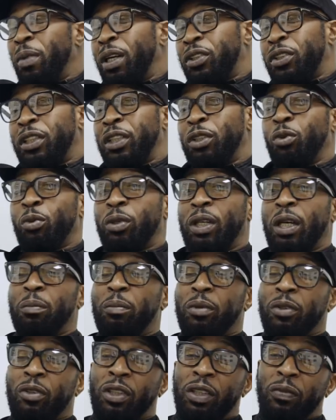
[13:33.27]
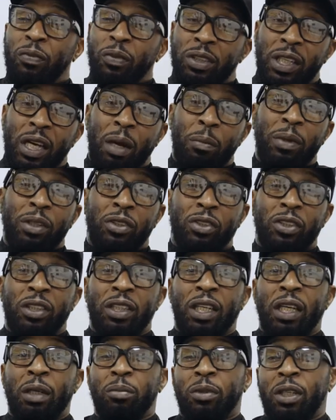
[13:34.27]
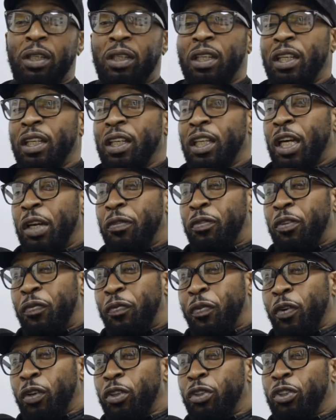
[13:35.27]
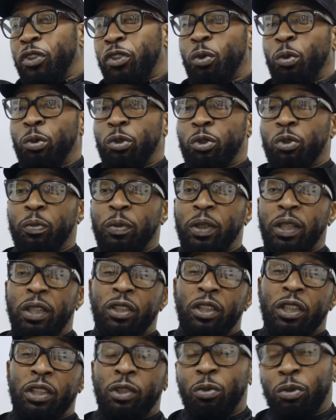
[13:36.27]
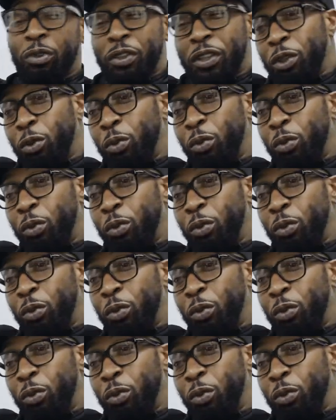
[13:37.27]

mentioning no name, because if I start mentioning names, and if you follow the social media, you'll see